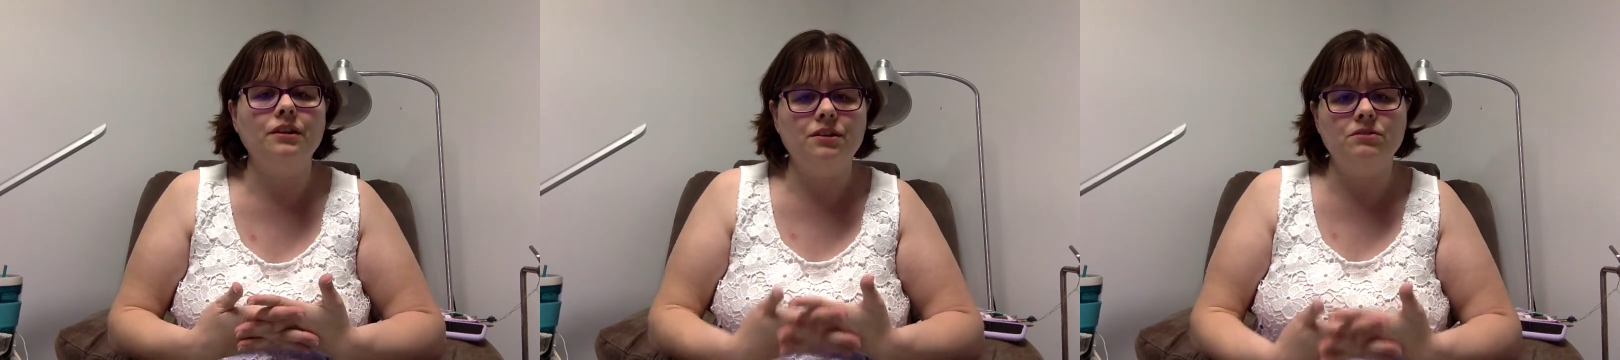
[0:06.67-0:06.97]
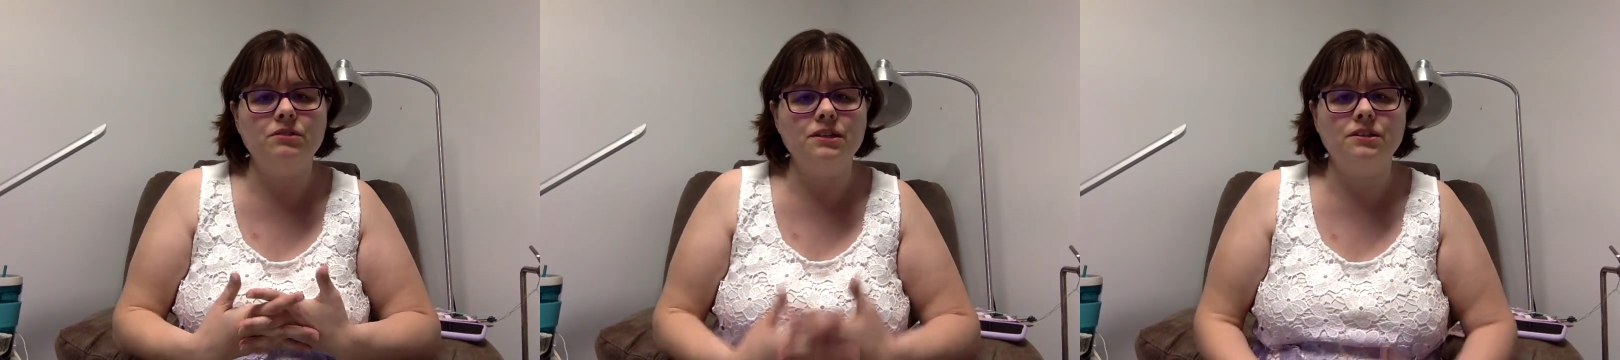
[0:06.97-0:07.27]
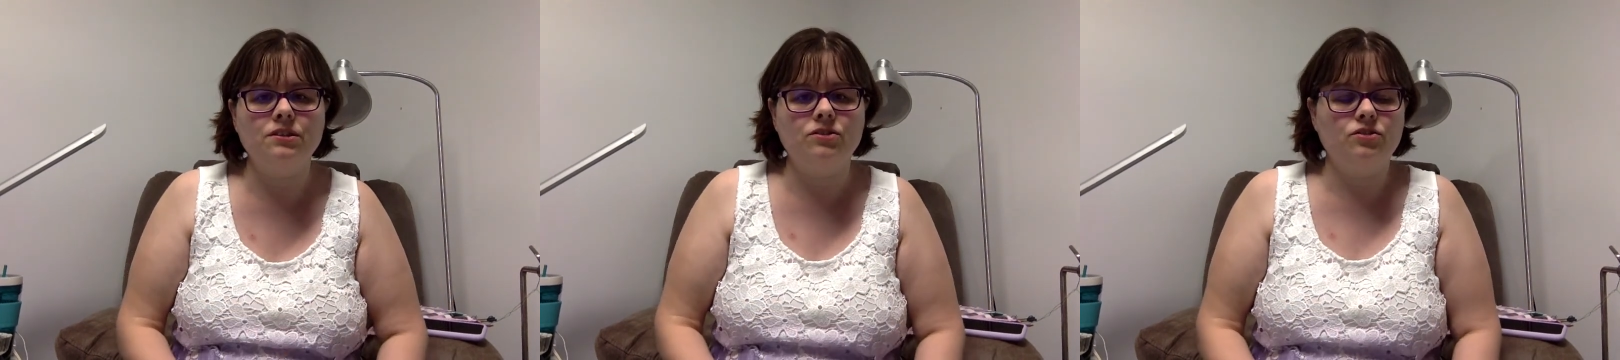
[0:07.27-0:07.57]
who
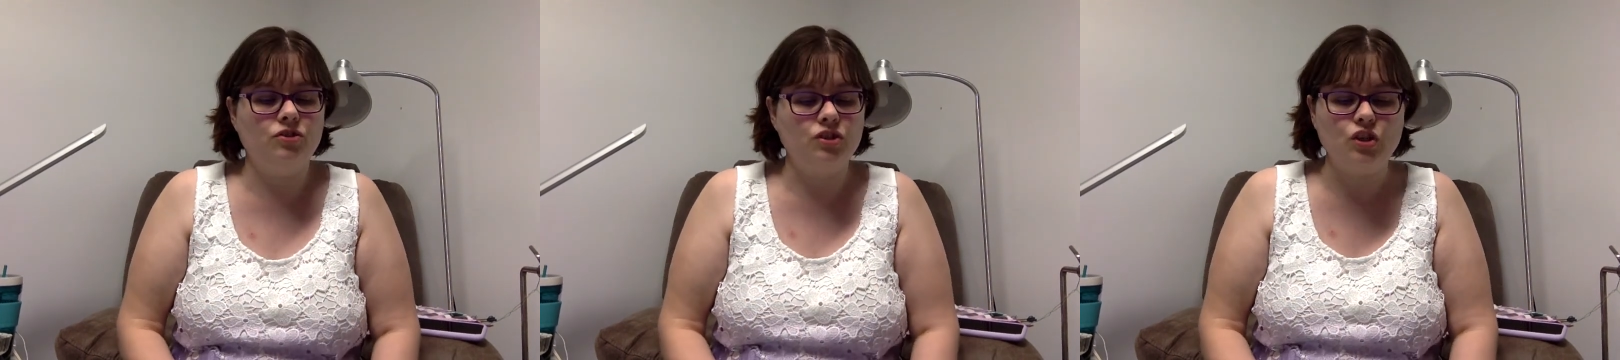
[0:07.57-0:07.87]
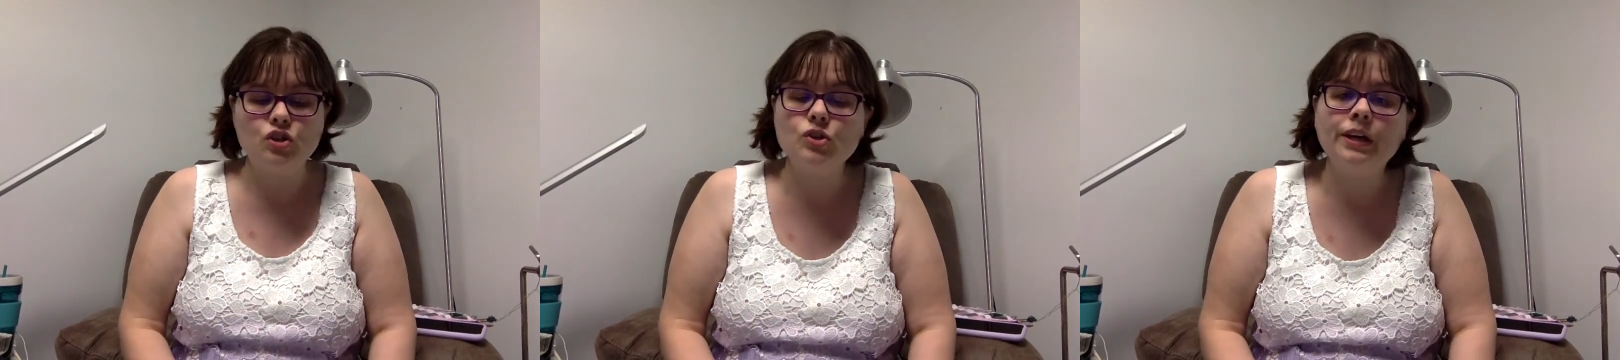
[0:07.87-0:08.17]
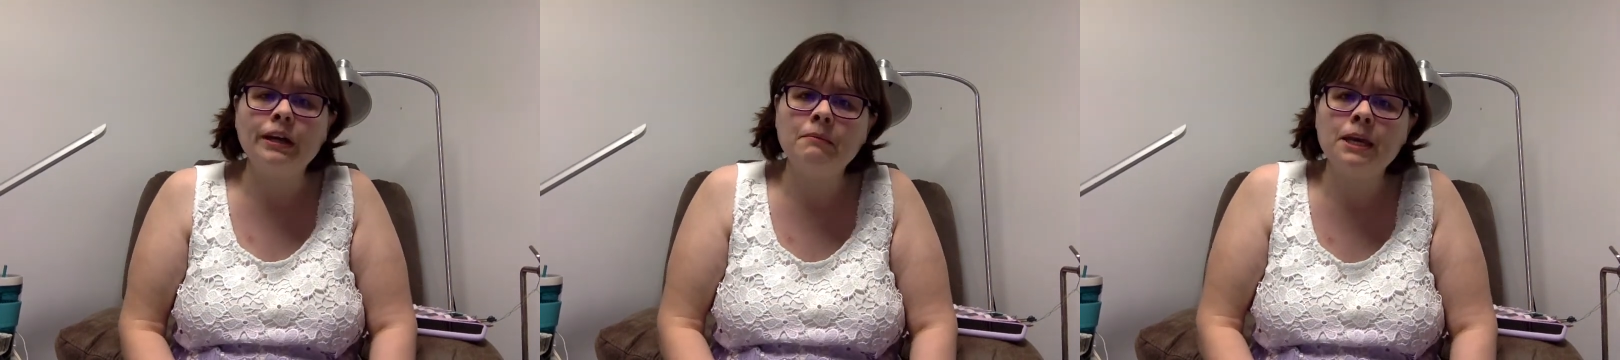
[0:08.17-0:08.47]
is just
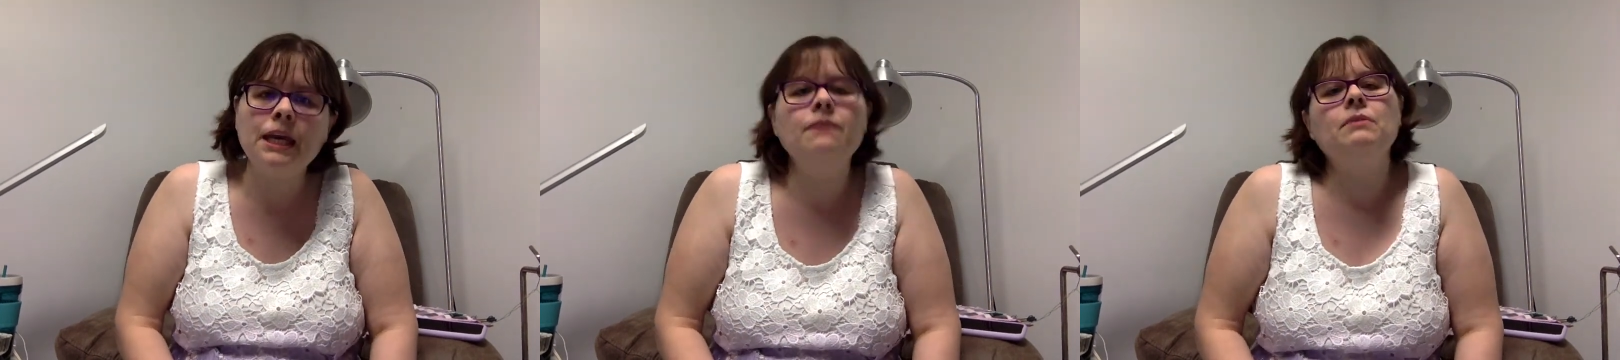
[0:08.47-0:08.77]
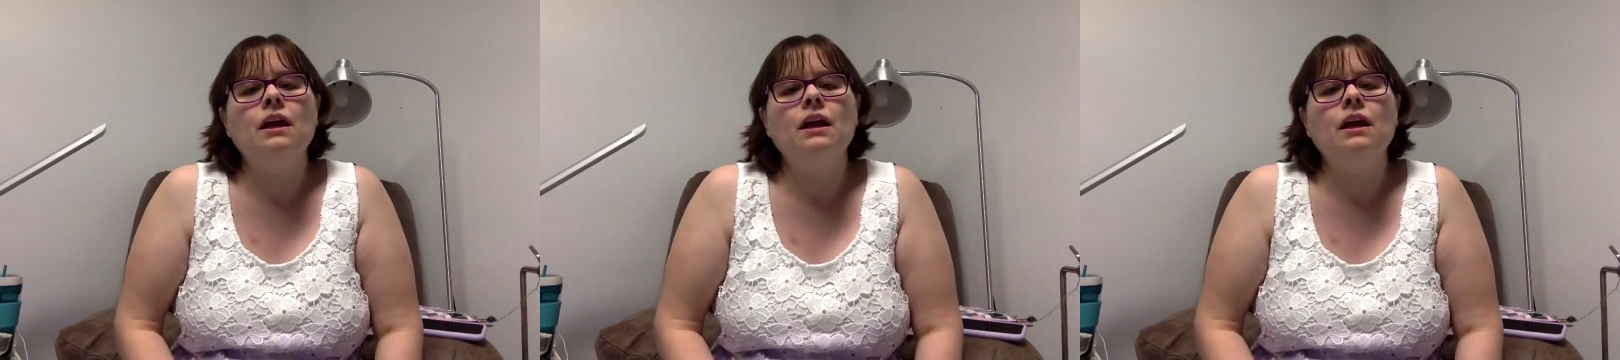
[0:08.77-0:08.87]
joining me.